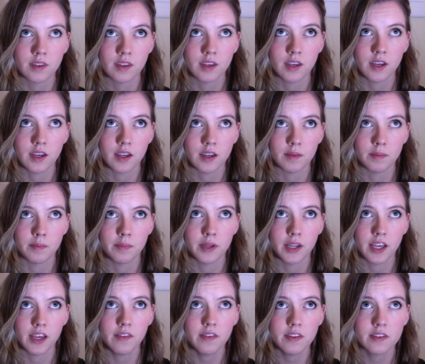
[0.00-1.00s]
Yeah, but
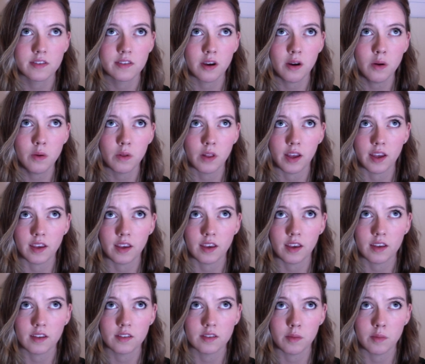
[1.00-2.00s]
even so, like,
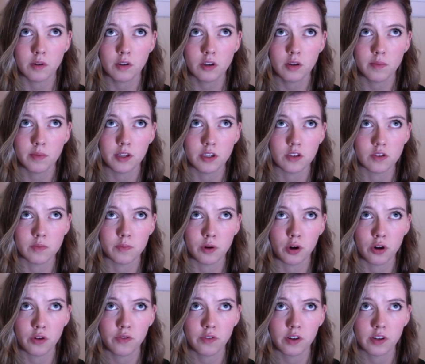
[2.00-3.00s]
someone could be just
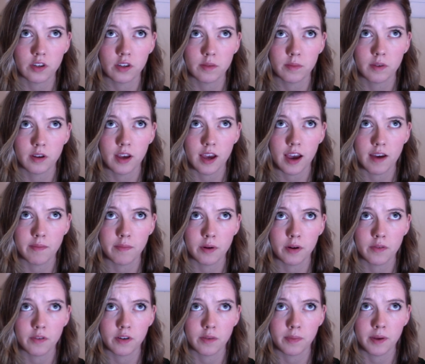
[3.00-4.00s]
perfect, have
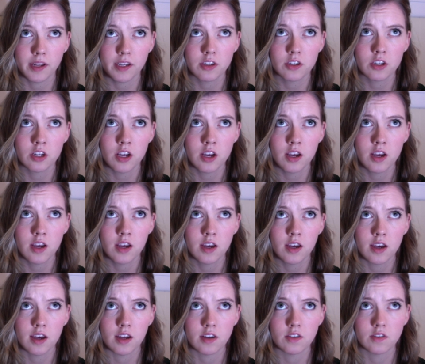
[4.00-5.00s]
perfect pitch,
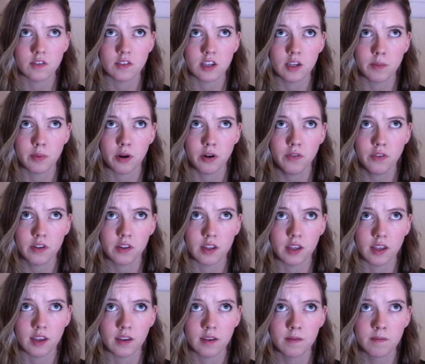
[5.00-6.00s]
and just sing
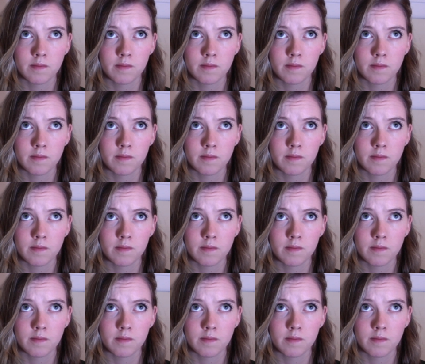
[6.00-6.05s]
perfectly.